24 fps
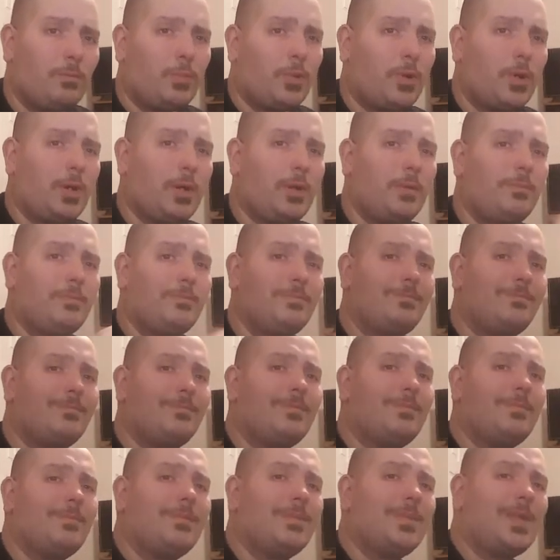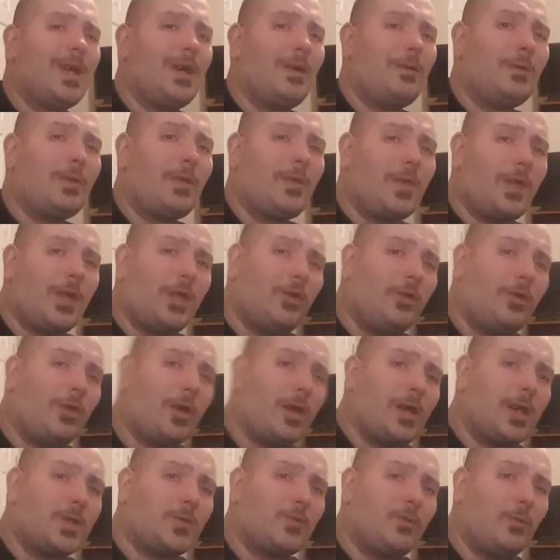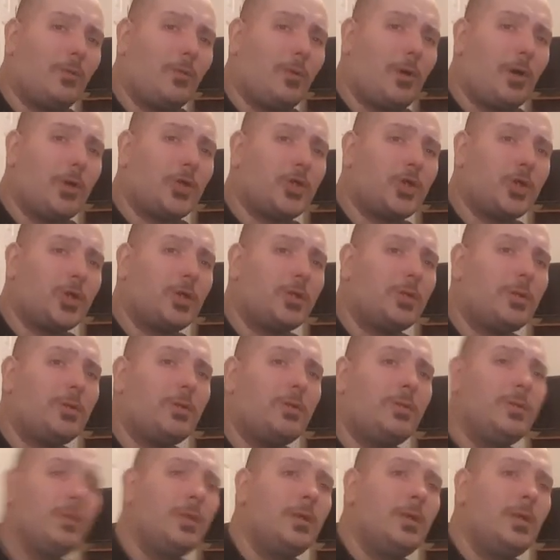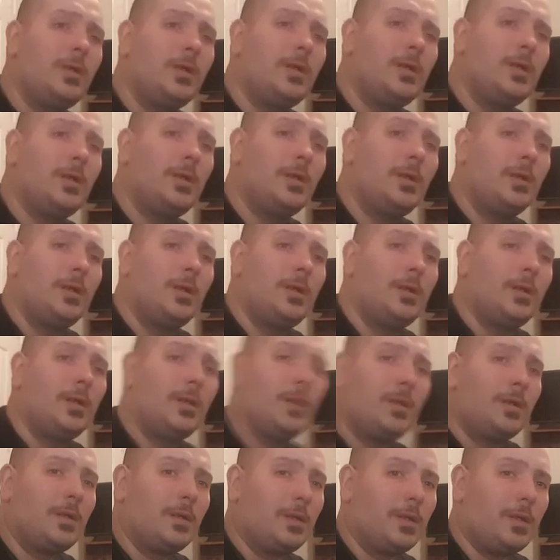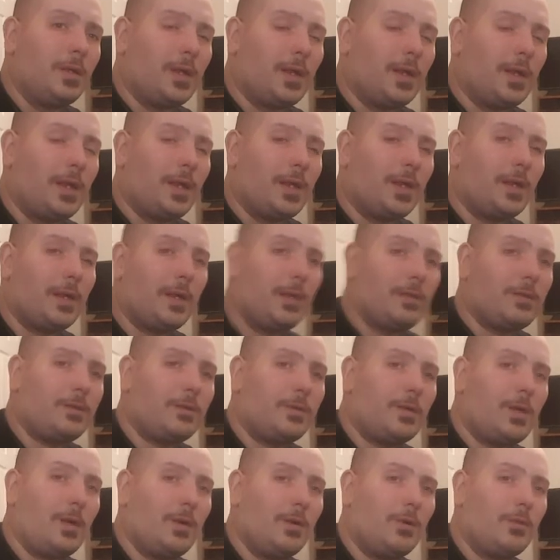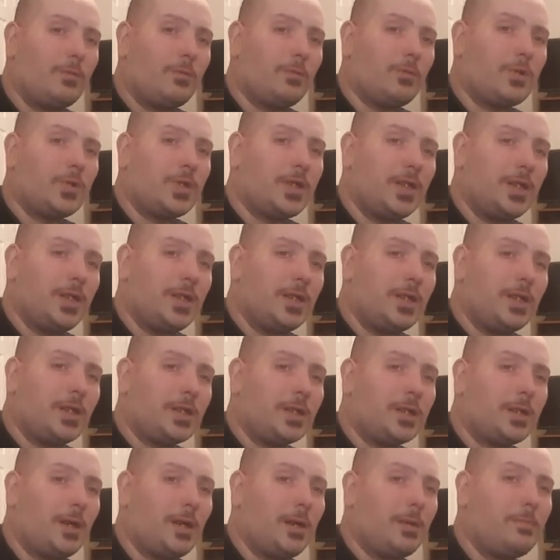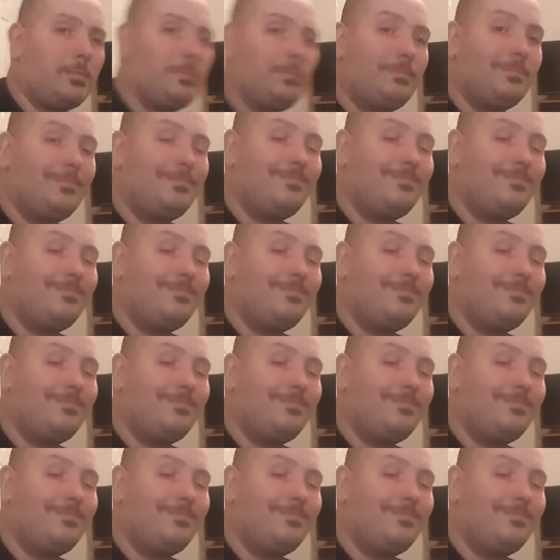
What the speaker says: but I want to thank you guys for watching, and we'll see you next time.